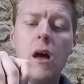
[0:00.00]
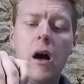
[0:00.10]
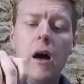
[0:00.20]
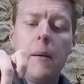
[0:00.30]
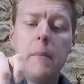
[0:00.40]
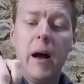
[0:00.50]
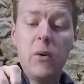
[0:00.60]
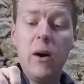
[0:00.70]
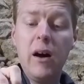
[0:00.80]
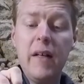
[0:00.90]
I
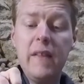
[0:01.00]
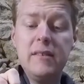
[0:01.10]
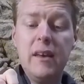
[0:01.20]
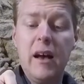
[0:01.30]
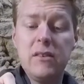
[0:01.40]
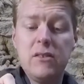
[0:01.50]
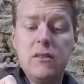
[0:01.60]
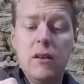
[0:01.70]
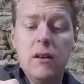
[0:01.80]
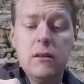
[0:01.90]
quite like this. It has
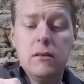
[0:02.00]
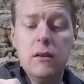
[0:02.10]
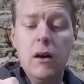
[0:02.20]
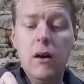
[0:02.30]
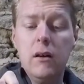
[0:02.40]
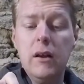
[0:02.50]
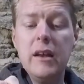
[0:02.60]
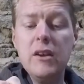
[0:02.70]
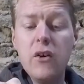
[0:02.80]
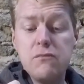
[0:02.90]

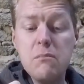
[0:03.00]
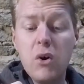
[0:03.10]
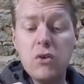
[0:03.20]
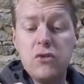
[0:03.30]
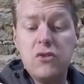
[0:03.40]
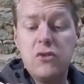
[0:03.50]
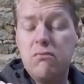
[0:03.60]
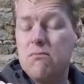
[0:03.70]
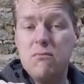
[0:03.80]
enough modes